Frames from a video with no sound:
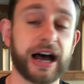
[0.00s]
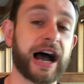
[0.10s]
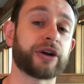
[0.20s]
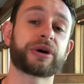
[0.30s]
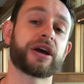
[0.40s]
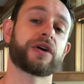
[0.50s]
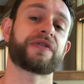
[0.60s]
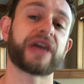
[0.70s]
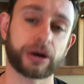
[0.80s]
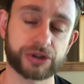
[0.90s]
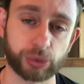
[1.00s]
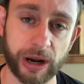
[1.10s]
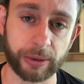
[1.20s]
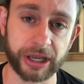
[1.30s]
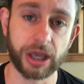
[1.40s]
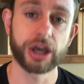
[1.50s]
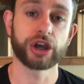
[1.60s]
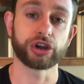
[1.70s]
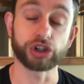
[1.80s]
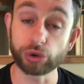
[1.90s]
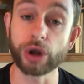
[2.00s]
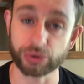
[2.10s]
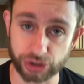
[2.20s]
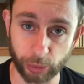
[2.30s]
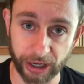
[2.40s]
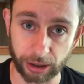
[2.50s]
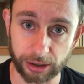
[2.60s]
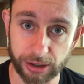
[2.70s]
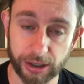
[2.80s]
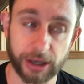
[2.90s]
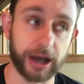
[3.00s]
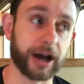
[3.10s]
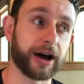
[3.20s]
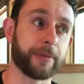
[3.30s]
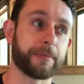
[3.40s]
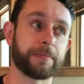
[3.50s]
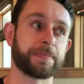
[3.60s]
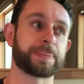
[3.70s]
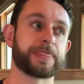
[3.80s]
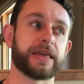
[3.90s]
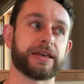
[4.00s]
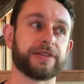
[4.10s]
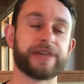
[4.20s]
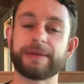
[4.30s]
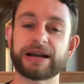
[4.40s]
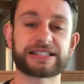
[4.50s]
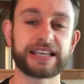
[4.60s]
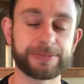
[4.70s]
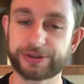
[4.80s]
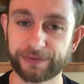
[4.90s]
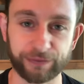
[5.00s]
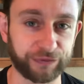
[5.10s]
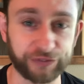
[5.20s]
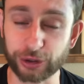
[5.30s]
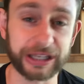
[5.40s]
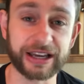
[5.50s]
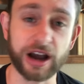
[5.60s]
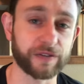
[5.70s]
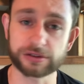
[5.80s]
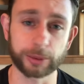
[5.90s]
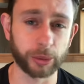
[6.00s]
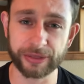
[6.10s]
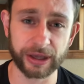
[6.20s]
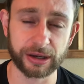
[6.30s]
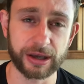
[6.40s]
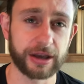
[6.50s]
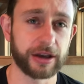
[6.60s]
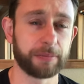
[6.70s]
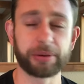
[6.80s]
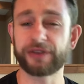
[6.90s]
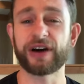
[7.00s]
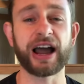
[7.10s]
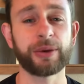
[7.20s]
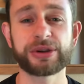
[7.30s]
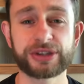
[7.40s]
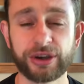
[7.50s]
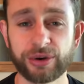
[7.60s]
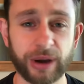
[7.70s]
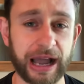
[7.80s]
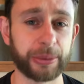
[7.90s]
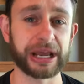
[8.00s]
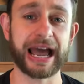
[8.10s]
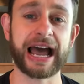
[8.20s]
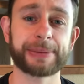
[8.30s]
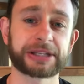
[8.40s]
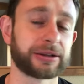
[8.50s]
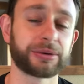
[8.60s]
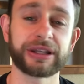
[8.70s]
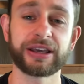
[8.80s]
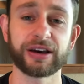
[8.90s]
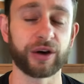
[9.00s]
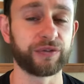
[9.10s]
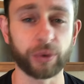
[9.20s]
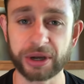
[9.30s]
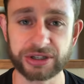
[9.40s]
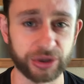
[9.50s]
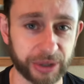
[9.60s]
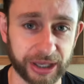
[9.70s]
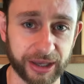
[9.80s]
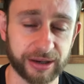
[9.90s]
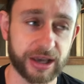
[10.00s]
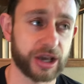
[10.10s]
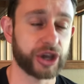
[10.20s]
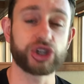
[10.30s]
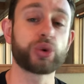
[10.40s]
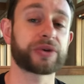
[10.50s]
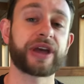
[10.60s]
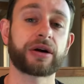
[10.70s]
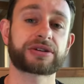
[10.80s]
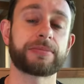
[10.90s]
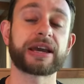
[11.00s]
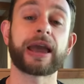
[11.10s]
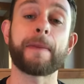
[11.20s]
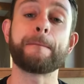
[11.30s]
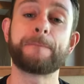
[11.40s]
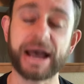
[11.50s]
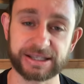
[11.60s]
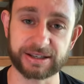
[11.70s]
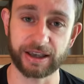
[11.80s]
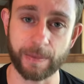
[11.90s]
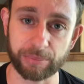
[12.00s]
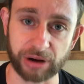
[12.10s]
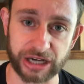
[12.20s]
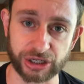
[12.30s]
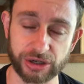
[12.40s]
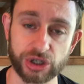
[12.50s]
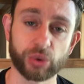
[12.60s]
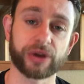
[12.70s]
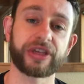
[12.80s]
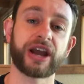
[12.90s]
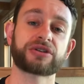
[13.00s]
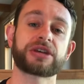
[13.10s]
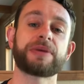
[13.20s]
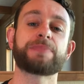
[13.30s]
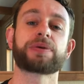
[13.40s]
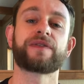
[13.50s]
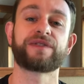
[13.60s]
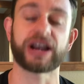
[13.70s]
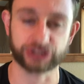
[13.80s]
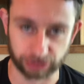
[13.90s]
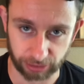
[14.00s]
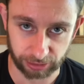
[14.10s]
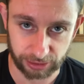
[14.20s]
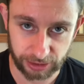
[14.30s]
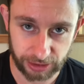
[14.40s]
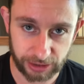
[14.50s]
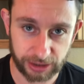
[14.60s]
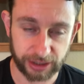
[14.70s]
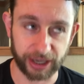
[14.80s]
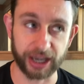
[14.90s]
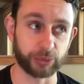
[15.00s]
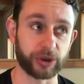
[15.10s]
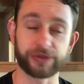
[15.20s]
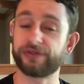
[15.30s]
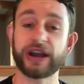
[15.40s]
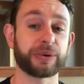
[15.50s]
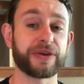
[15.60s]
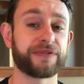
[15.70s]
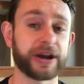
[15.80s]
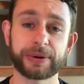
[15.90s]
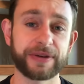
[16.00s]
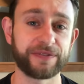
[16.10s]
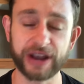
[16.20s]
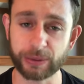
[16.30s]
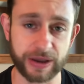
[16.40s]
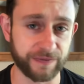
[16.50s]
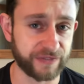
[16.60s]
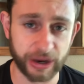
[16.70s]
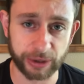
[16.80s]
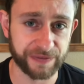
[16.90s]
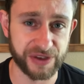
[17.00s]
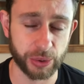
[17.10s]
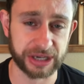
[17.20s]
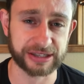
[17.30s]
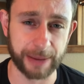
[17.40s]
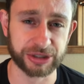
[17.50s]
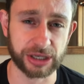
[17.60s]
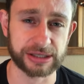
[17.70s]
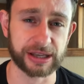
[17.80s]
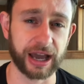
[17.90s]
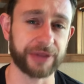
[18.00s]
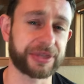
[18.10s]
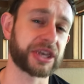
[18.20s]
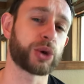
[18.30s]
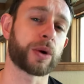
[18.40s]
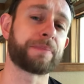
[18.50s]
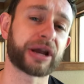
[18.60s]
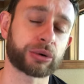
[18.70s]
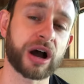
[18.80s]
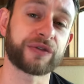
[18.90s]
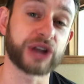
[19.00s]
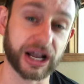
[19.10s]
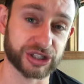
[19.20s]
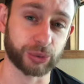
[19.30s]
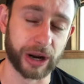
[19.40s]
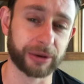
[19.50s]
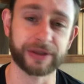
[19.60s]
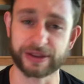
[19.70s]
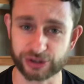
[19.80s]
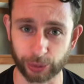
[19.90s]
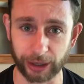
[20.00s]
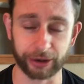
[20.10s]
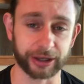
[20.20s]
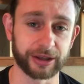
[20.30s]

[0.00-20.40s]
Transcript: I don't care if they are swearing, you don't swear. Um, they might seem fully comfortable with it, but if I was you, I would absolutely avoid doing it. You are there to make a best impression. You are there to be professional. And with very, very, very, very few exceptions, I think you are better off not swearing than swearing.